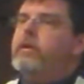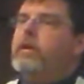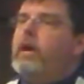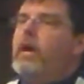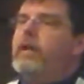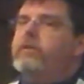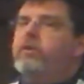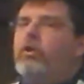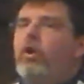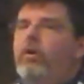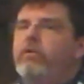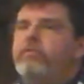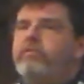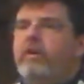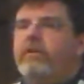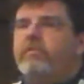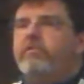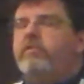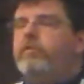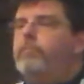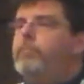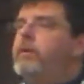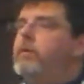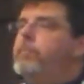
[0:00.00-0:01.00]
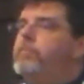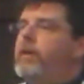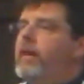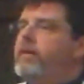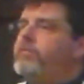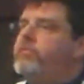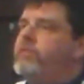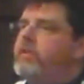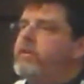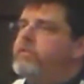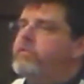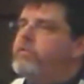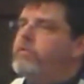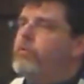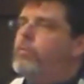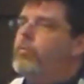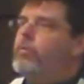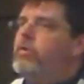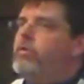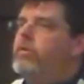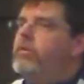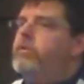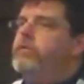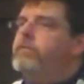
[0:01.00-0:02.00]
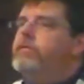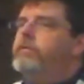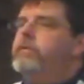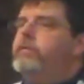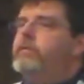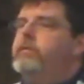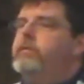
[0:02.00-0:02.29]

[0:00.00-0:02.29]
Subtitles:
God calls us to be a blessing to the world.